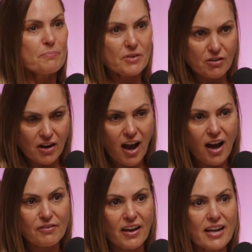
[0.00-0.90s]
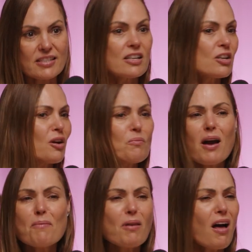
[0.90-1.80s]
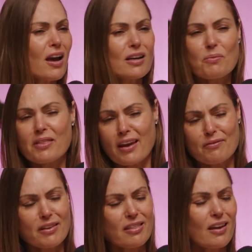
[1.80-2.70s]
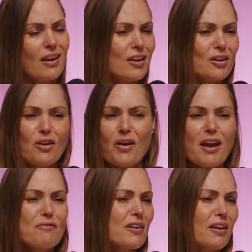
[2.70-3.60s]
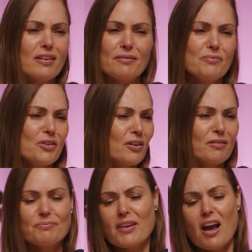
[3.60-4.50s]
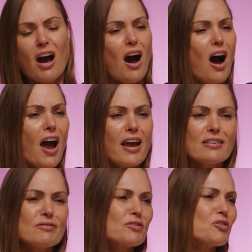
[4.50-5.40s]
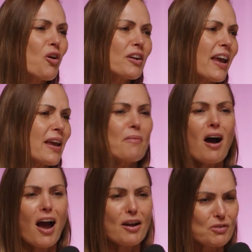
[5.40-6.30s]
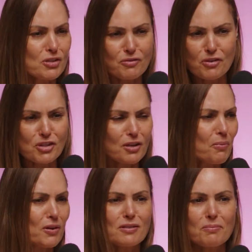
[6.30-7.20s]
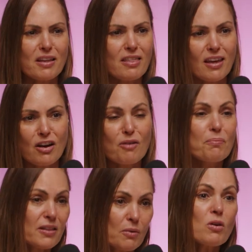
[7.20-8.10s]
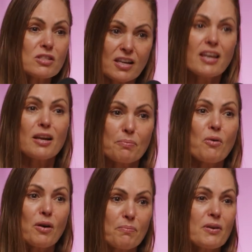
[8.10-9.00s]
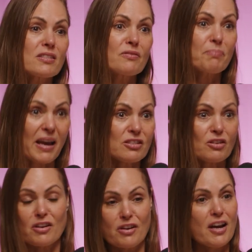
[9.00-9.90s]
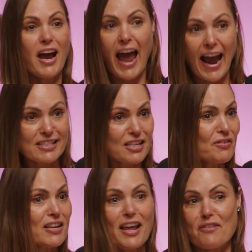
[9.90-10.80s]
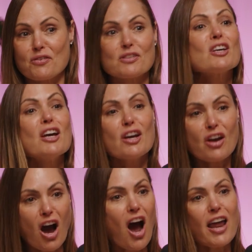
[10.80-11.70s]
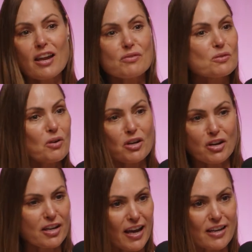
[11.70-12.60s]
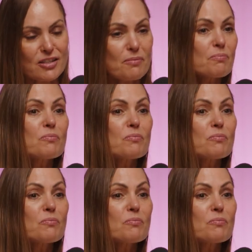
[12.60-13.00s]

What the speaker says: Year and a half later, I'm plying her with everything, every other, iron, non-heme iron-rich food you can possibly think of. But there was going to get a point, because of based on her activity levels, her iron levels weren't going to catch up.